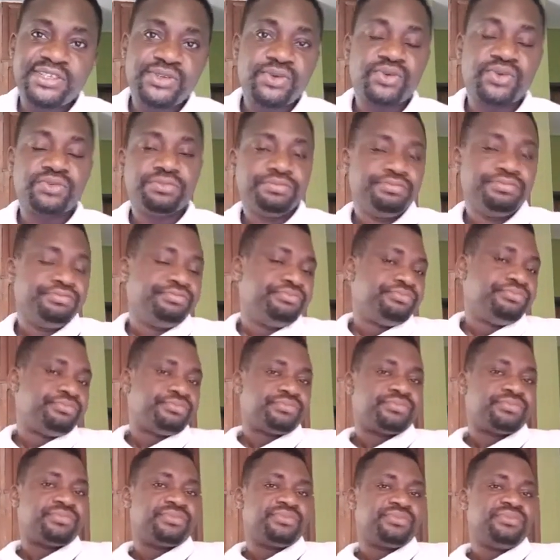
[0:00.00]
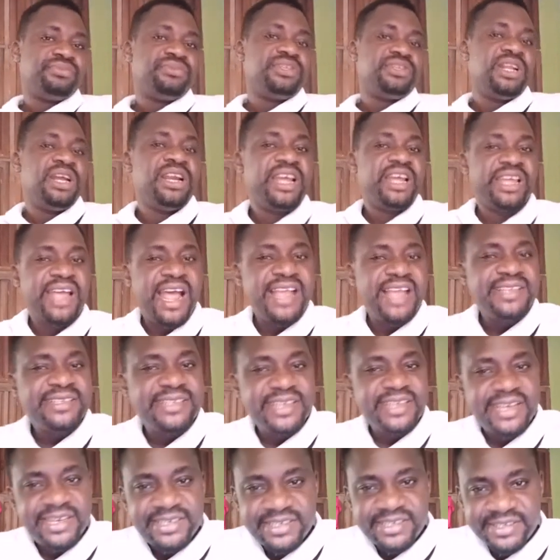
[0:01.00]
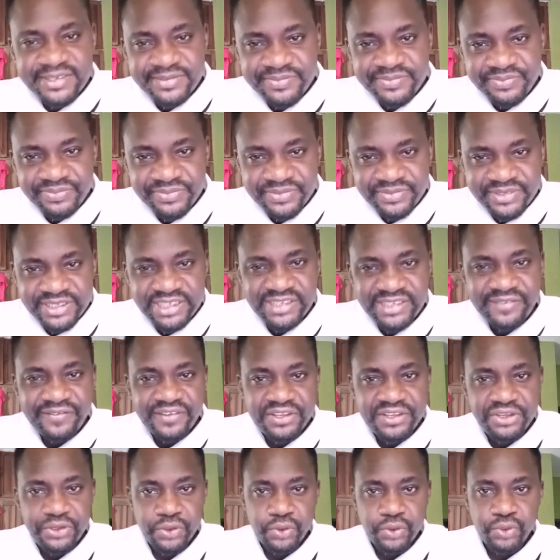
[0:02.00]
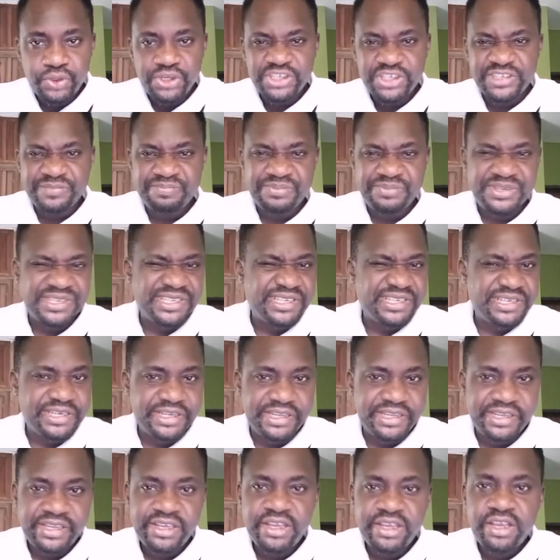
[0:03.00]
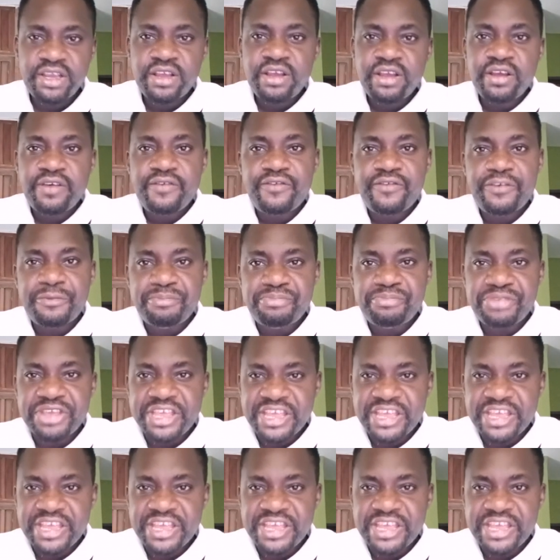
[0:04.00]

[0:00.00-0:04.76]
So like I said, this video is basically for